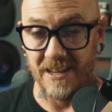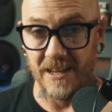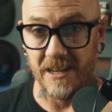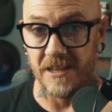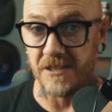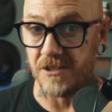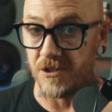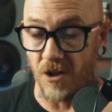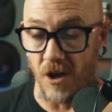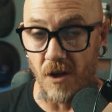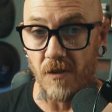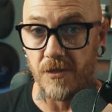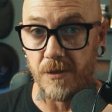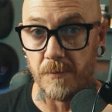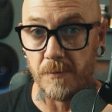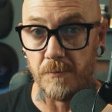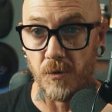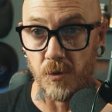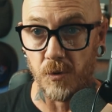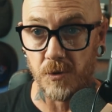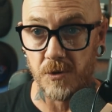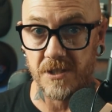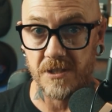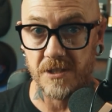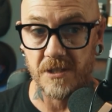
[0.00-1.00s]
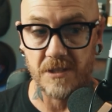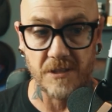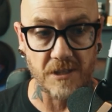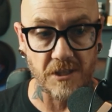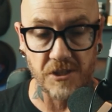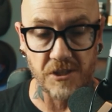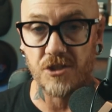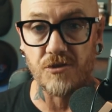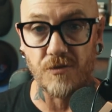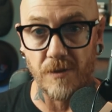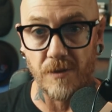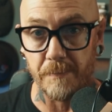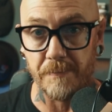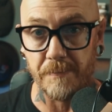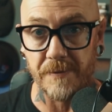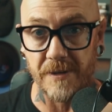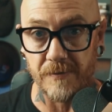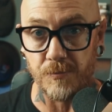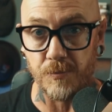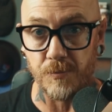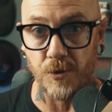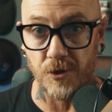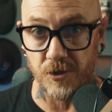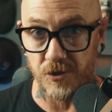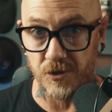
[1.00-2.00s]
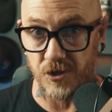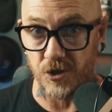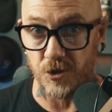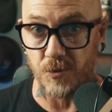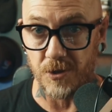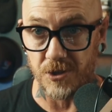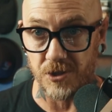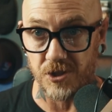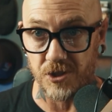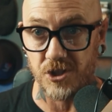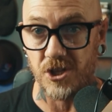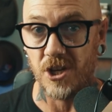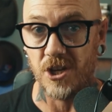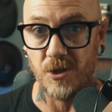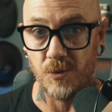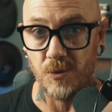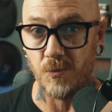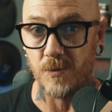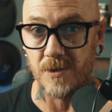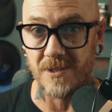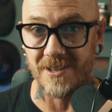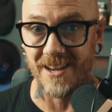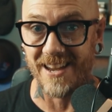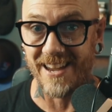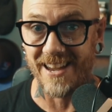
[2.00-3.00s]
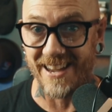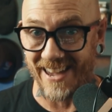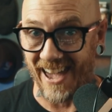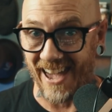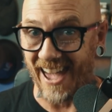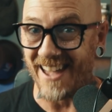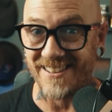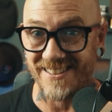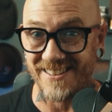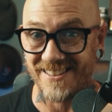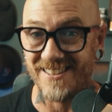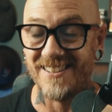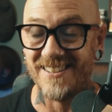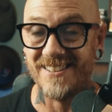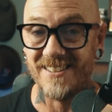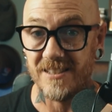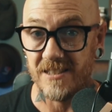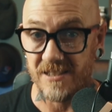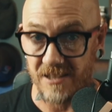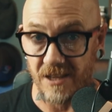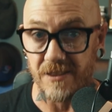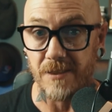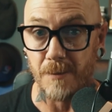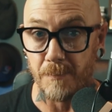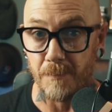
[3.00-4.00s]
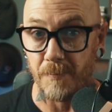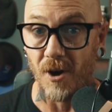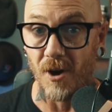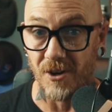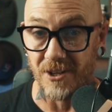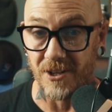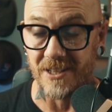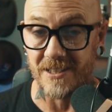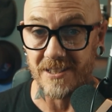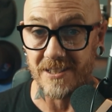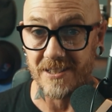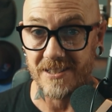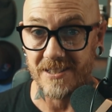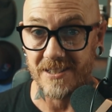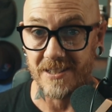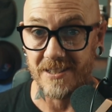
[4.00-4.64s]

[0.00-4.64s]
is not the most descriptive word you could choose. Get to the point.